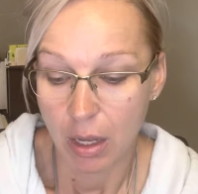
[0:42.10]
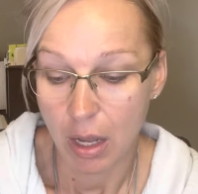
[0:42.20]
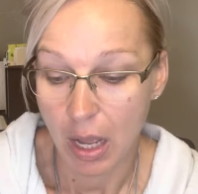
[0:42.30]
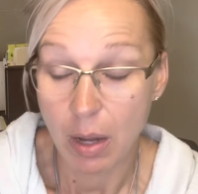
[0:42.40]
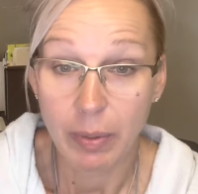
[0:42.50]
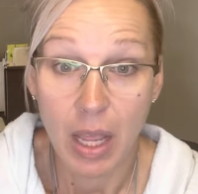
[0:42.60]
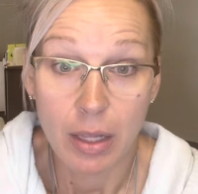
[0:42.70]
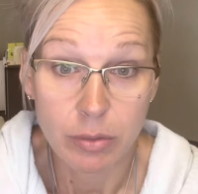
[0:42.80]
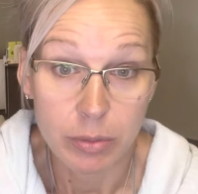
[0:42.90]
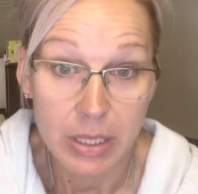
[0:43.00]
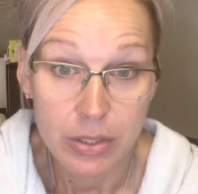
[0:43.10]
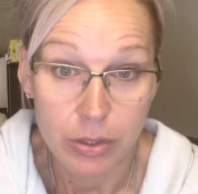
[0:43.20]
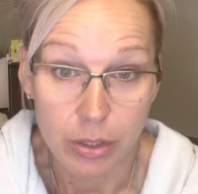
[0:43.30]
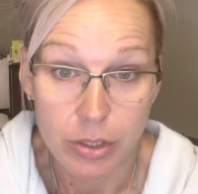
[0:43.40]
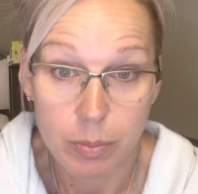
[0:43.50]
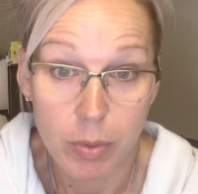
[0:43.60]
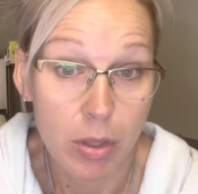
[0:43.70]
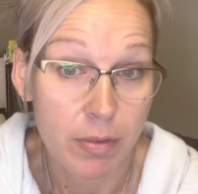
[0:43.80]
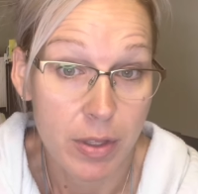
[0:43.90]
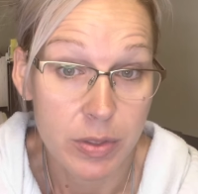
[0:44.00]
I went ahead and researched both
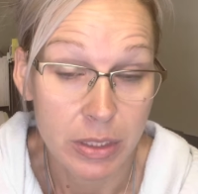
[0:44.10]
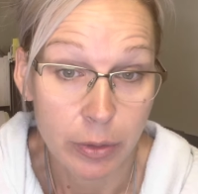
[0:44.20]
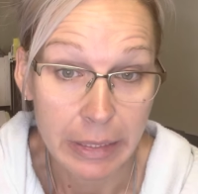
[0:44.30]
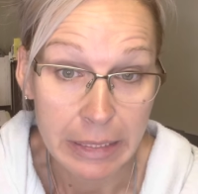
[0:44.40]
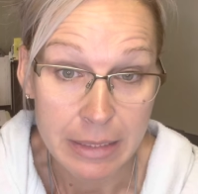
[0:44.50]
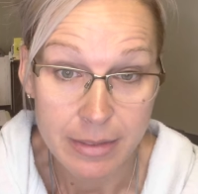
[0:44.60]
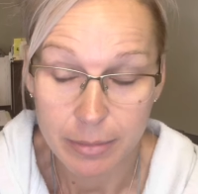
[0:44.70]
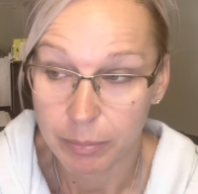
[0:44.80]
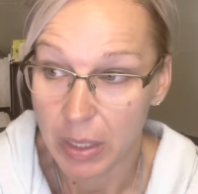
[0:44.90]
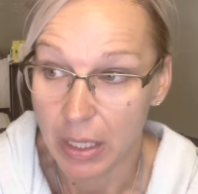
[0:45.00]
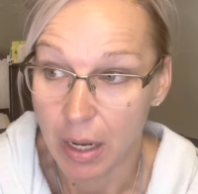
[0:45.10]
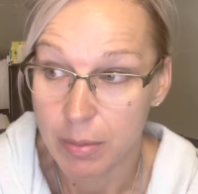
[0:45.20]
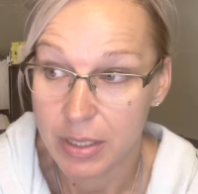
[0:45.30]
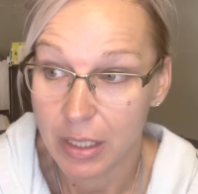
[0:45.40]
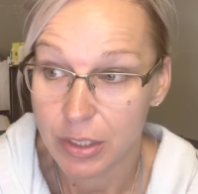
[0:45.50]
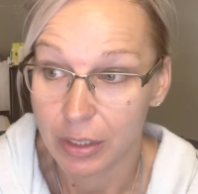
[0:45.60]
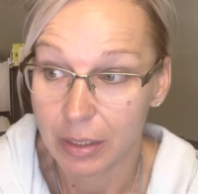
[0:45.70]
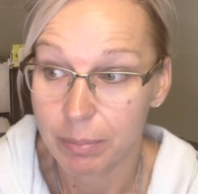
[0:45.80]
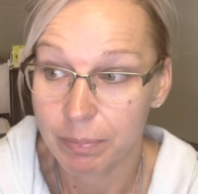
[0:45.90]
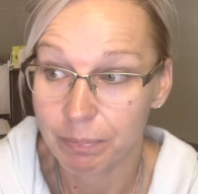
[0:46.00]
of those ingredients, and I was actually
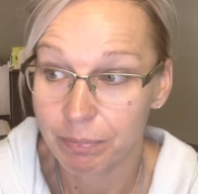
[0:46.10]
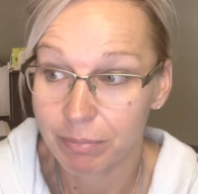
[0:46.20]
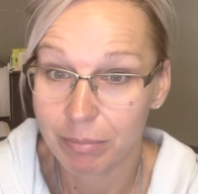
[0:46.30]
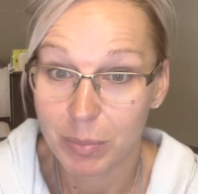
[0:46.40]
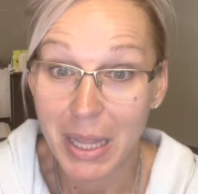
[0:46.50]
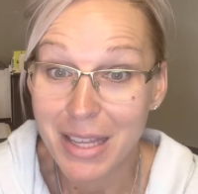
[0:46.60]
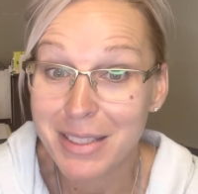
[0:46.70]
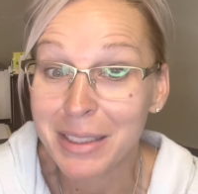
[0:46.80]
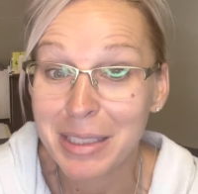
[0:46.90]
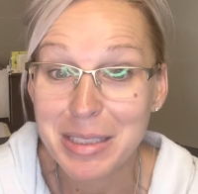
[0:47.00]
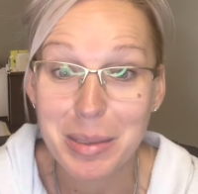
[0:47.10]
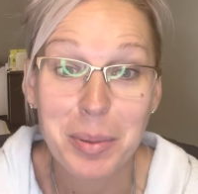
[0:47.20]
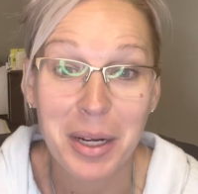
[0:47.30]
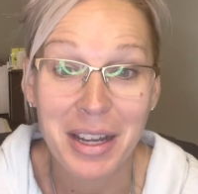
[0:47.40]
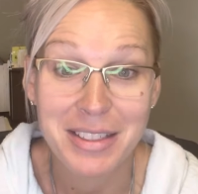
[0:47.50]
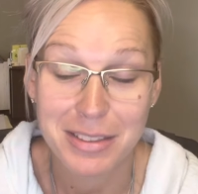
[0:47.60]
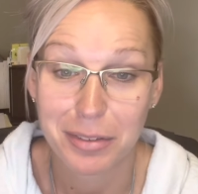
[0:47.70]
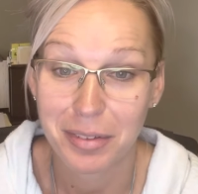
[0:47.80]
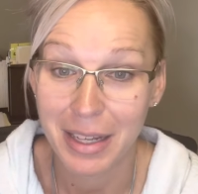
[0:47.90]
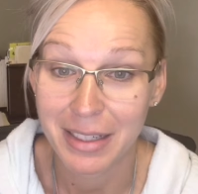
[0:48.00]
pleasantly surprised to
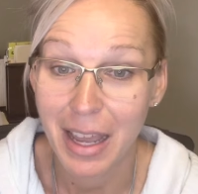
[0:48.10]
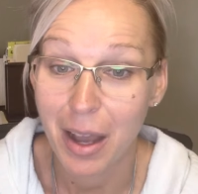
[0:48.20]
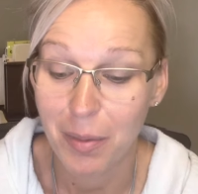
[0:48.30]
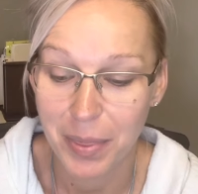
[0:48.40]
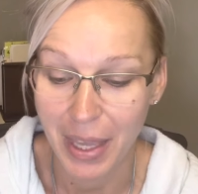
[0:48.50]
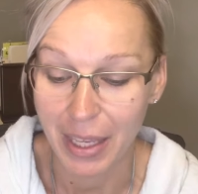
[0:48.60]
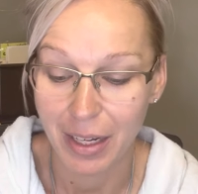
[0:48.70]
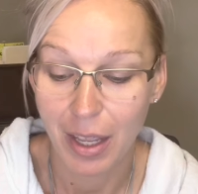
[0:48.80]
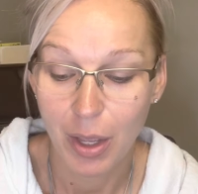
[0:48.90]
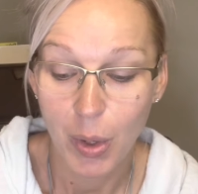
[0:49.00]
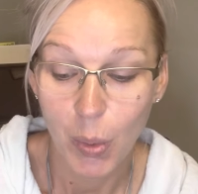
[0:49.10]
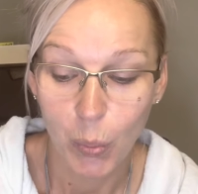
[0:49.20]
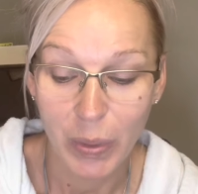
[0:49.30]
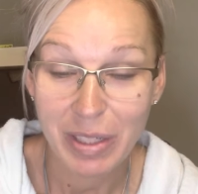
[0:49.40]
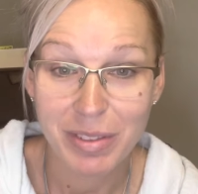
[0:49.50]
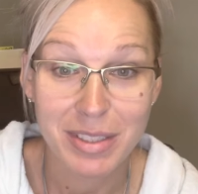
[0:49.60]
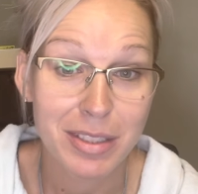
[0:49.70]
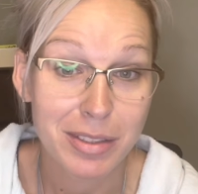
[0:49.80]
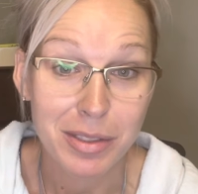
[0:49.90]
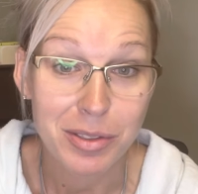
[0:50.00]
find out that wheat
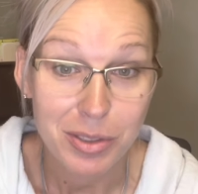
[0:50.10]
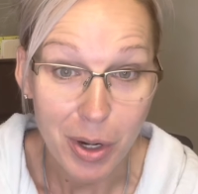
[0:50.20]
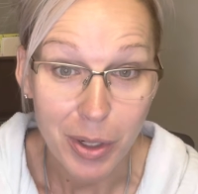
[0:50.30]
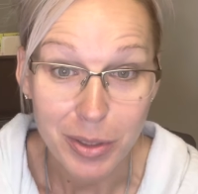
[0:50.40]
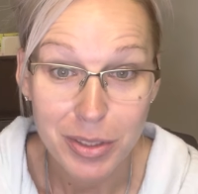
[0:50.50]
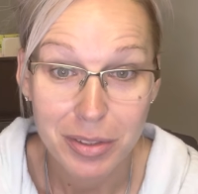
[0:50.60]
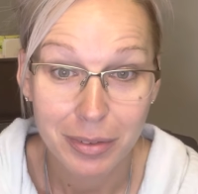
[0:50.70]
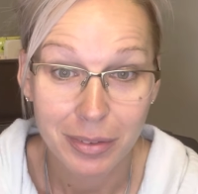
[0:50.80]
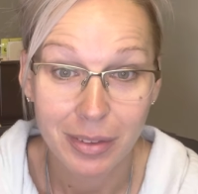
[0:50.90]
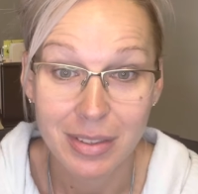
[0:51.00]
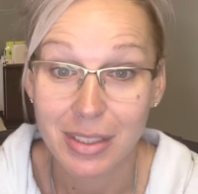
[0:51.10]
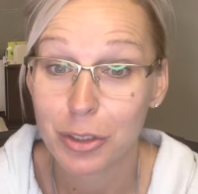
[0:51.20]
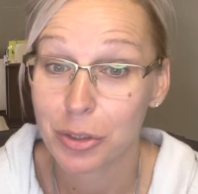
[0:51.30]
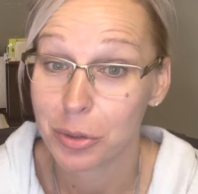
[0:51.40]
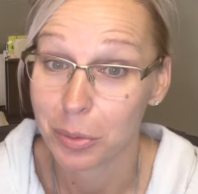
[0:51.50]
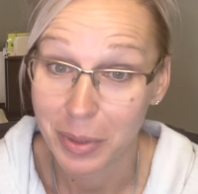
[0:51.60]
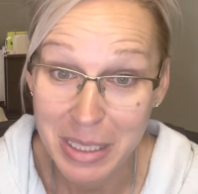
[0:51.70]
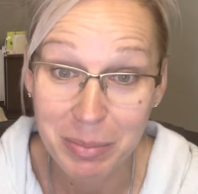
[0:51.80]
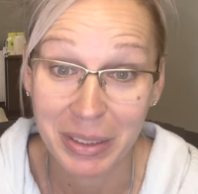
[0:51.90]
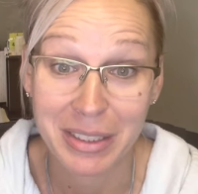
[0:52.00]
resistant starch is
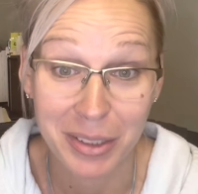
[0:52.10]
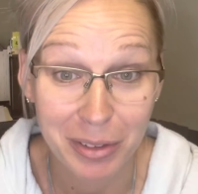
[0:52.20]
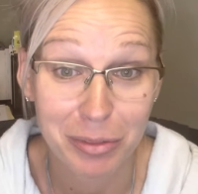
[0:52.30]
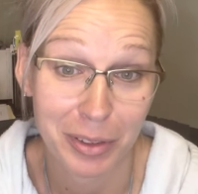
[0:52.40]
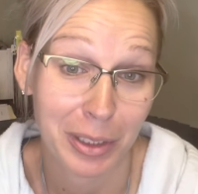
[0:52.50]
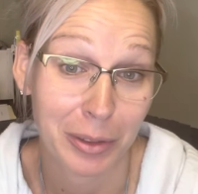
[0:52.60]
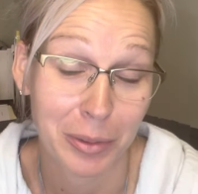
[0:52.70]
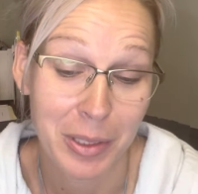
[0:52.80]
extremely good for you.